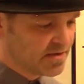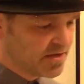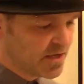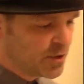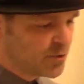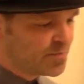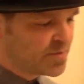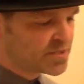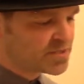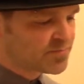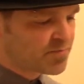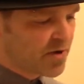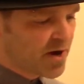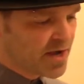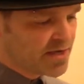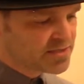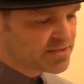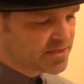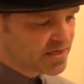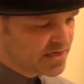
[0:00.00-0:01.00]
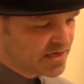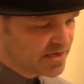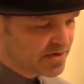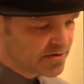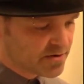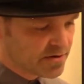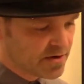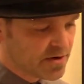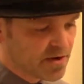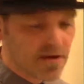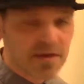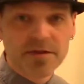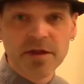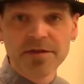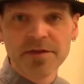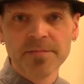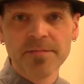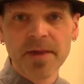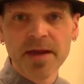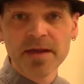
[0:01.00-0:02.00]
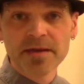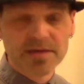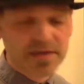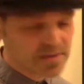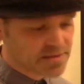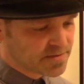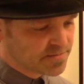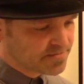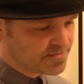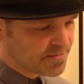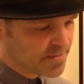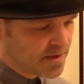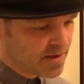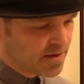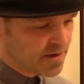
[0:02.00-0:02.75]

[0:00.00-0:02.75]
he would be surprised to hear that the mechanism